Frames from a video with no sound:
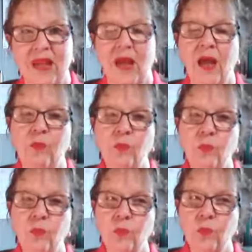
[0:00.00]
And
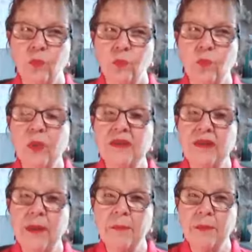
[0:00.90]
when
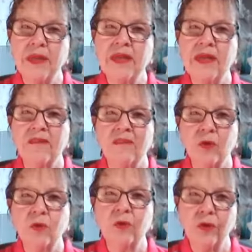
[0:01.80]
that being
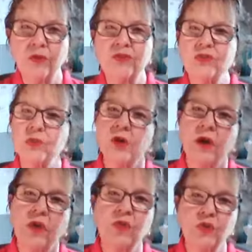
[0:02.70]
so close to her
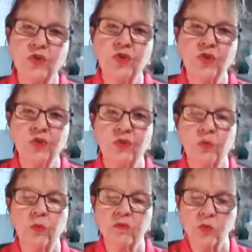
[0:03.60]
other two
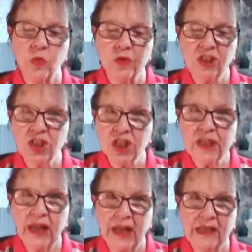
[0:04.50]
children was more than she
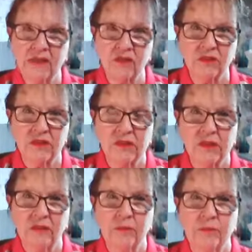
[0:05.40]
could handle,
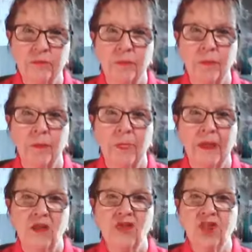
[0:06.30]

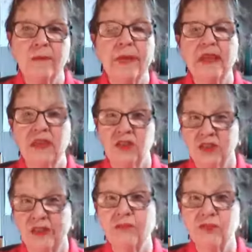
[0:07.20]
she made the
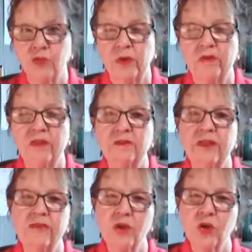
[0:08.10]
tough choice of
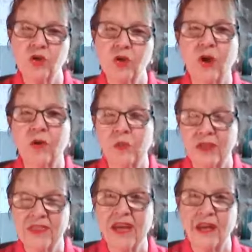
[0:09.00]
leaving her daughter
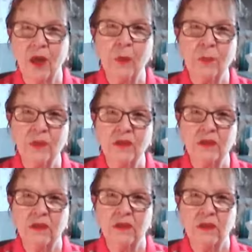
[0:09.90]
with that couple
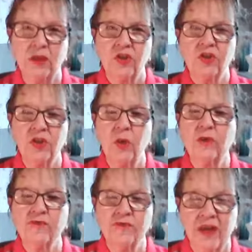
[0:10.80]
to go
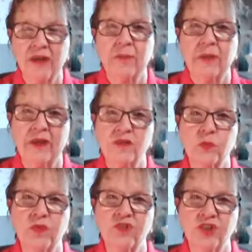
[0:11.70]
and find a place
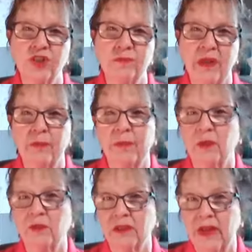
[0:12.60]
where she could make a
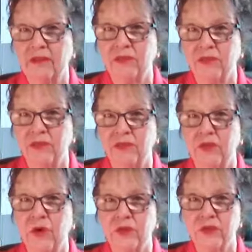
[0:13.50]
better life
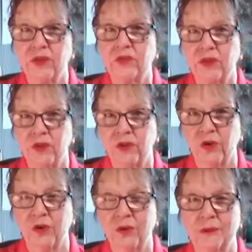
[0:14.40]
for herself and her
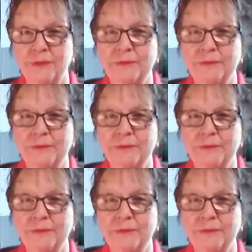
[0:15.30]
daughter.